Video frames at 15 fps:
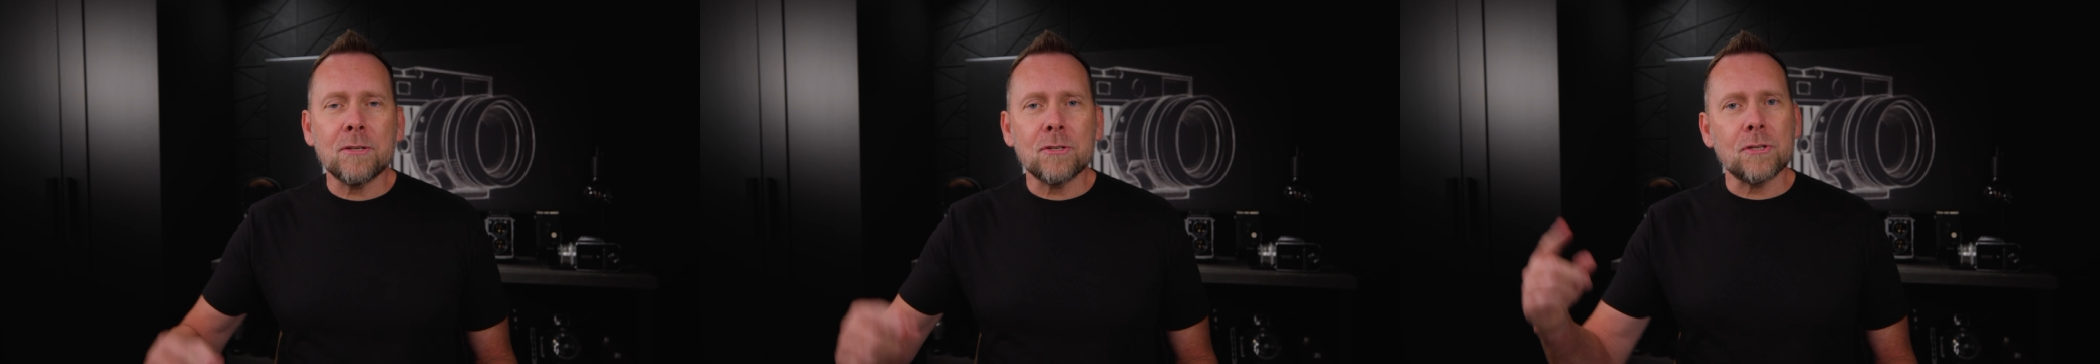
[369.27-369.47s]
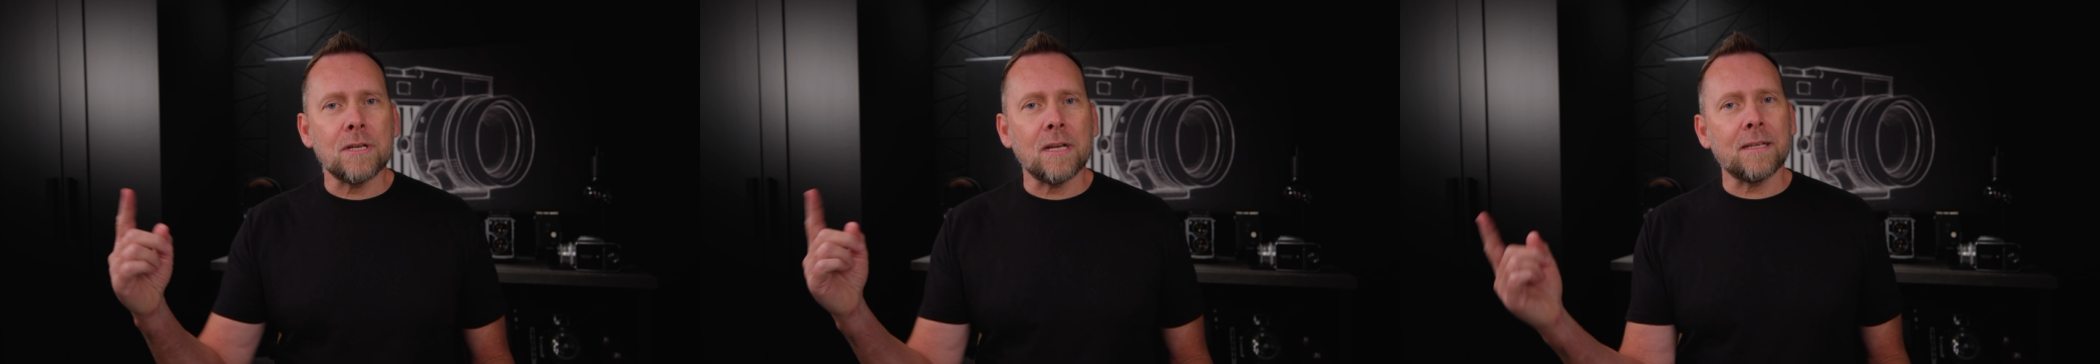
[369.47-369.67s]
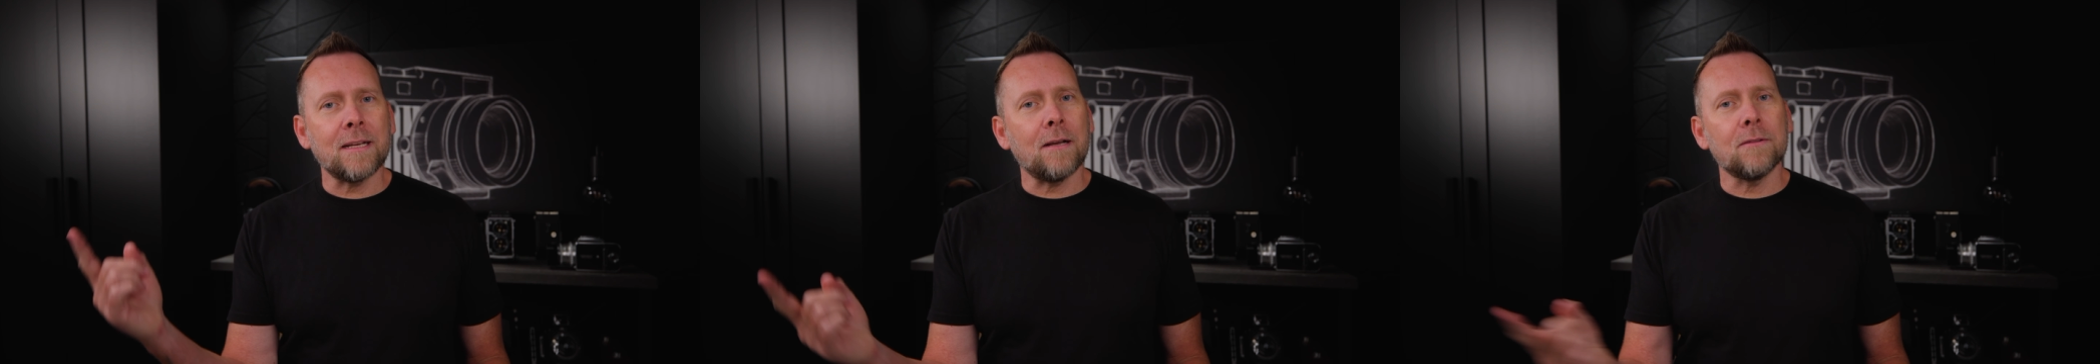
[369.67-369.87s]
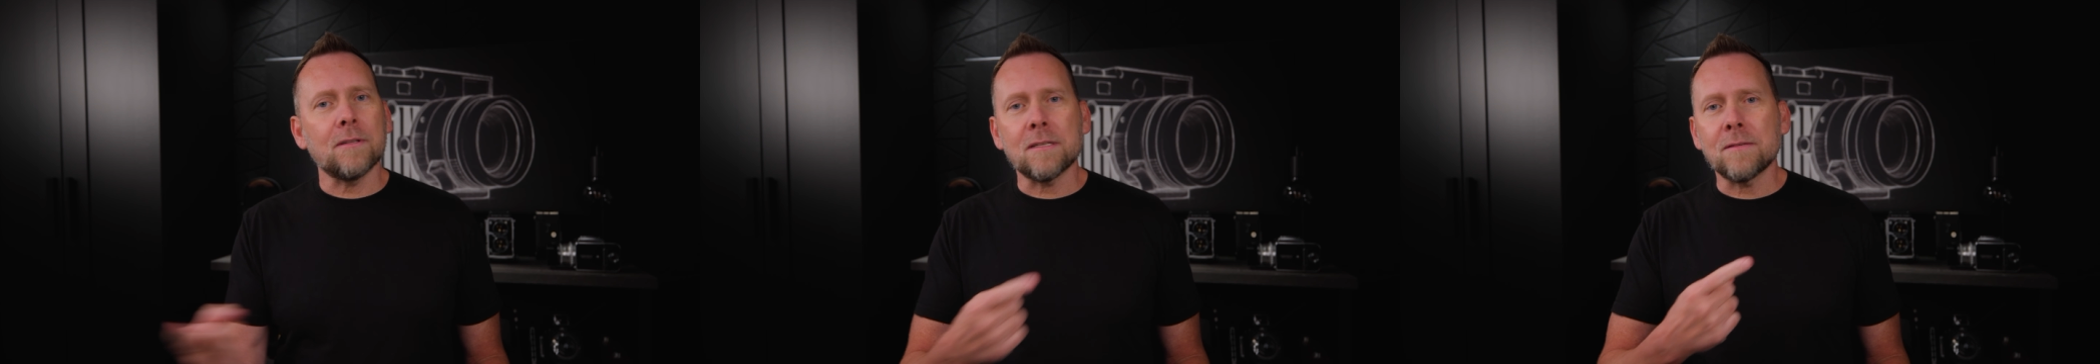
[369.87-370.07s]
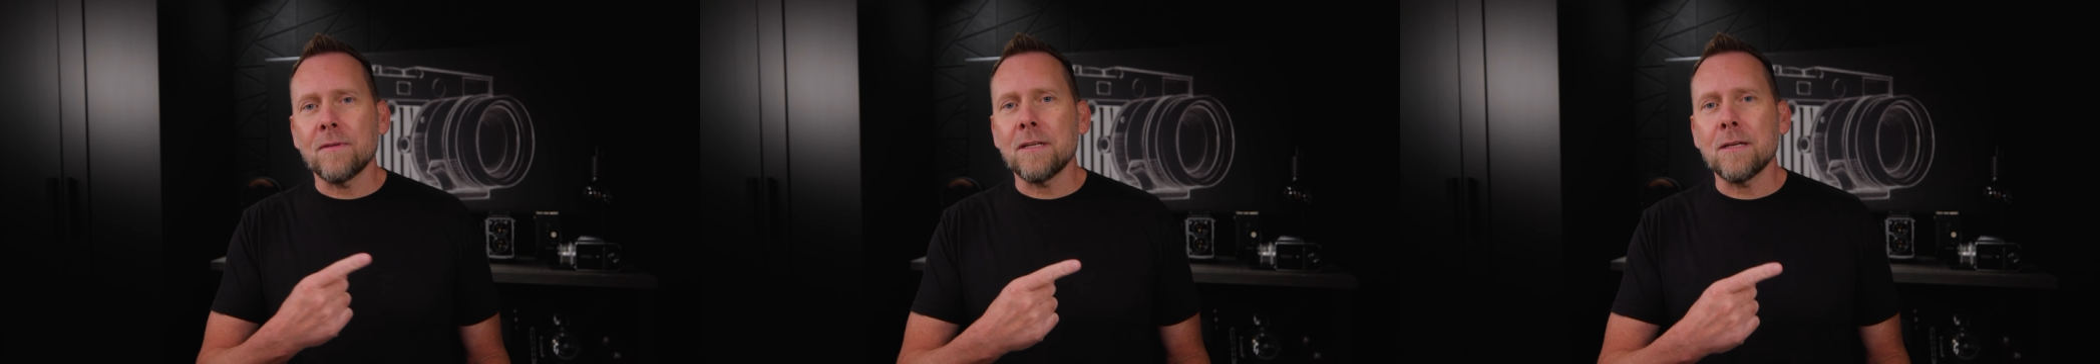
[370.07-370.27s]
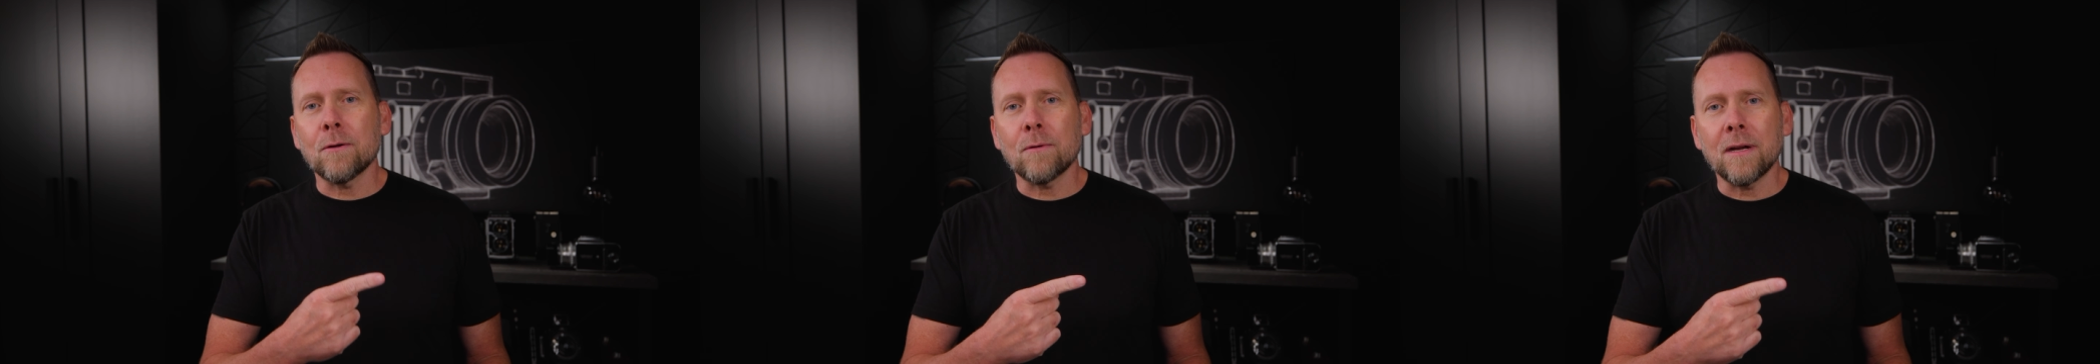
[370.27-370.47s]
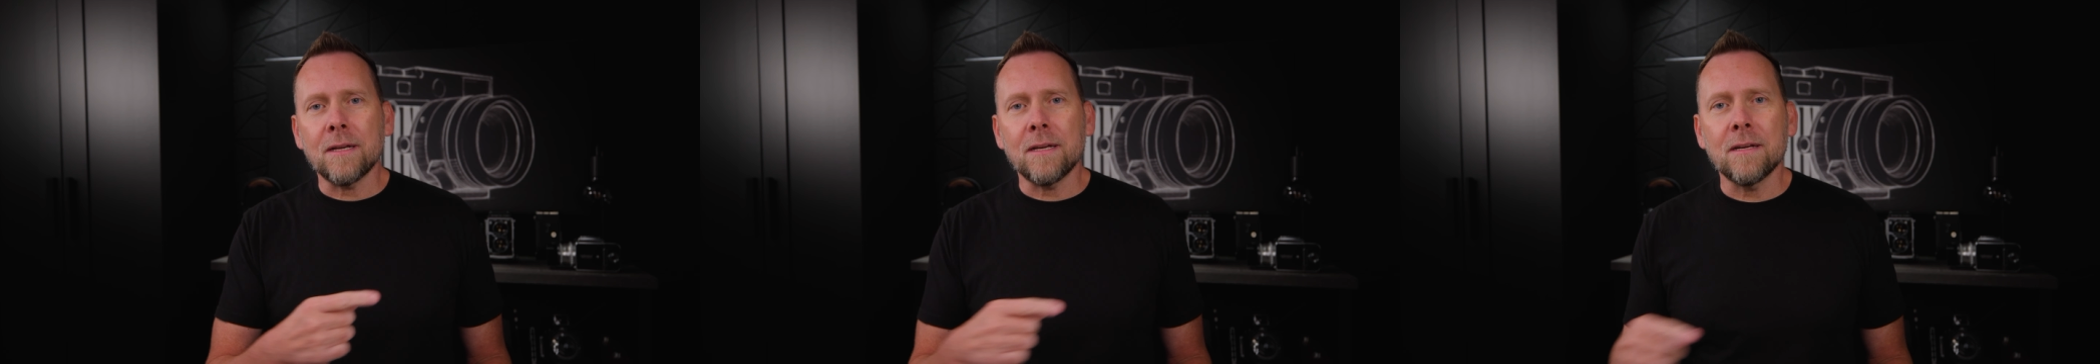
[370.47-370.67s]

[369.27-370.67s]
check out this video right